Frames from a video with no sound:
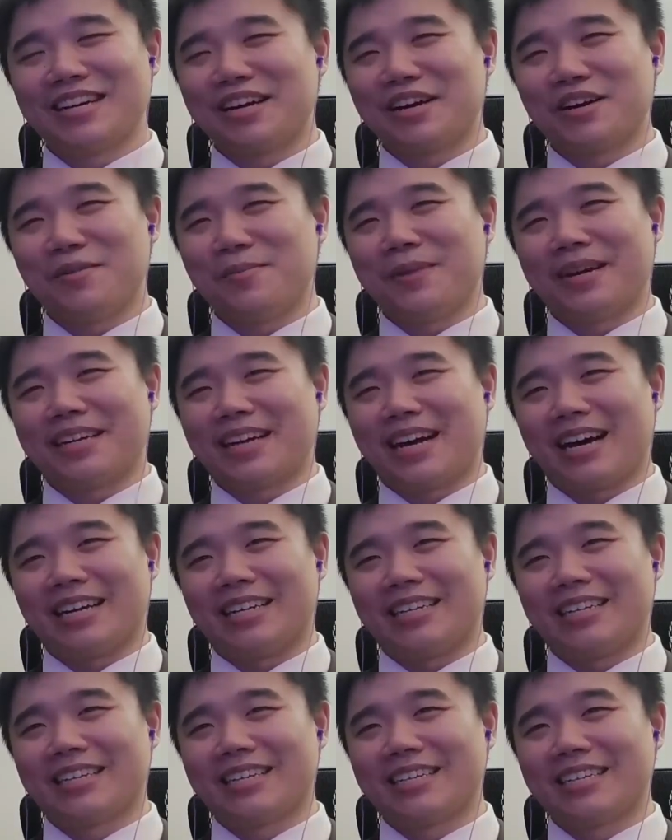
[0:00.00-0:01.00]
Oh my god.
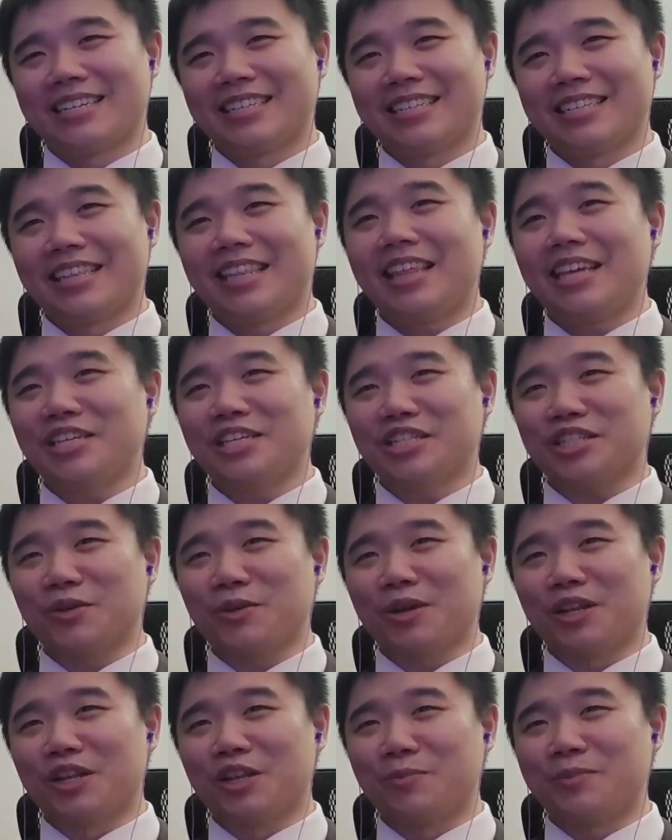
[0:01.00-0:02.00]
Did they just
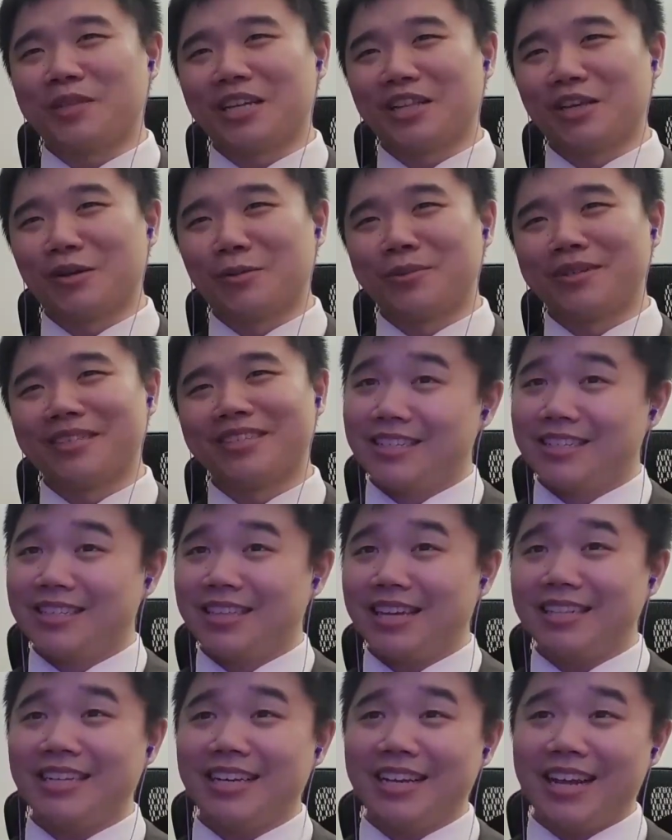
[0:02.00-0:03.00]
do a loop-de-loop?
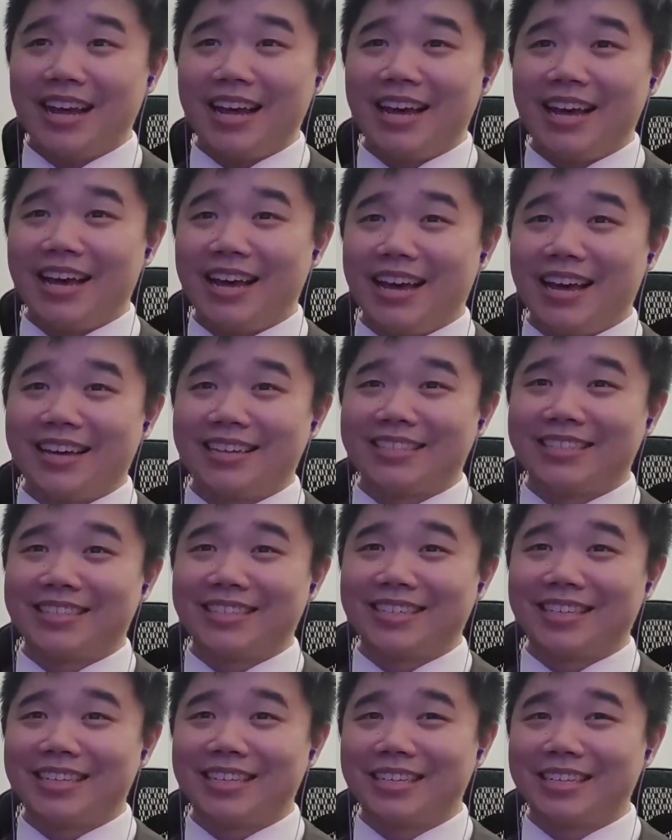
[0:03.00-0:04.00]
They did
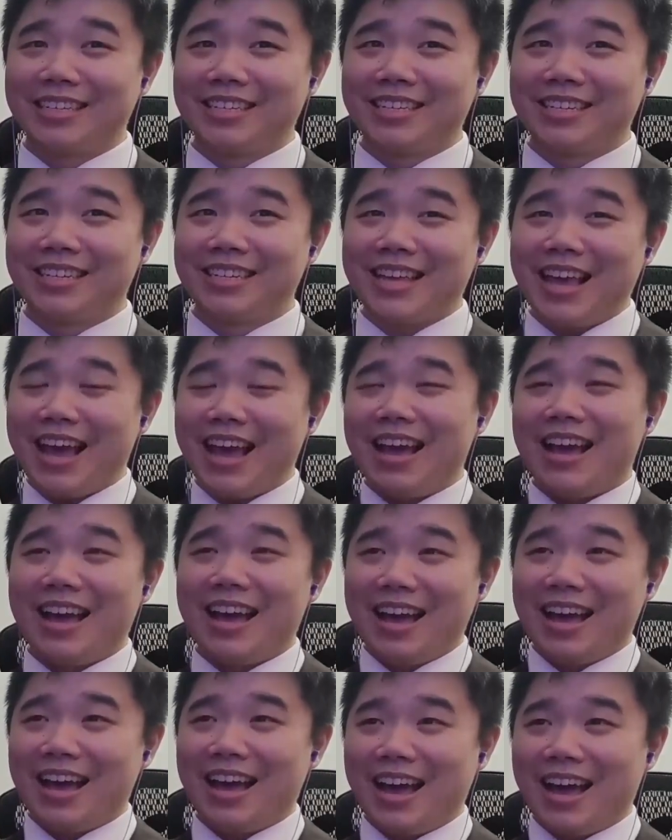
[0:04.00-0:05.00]
it!
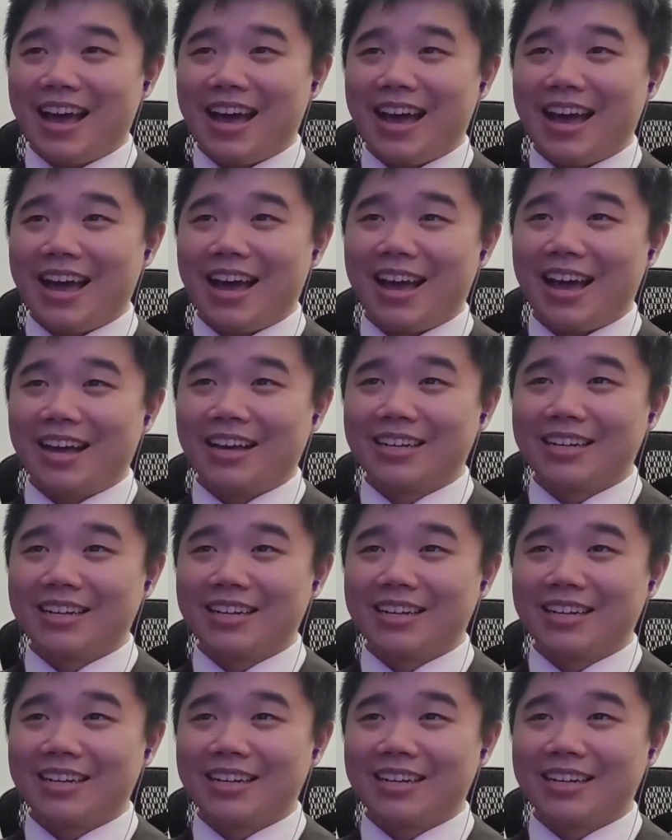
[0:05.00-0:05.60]
Yay!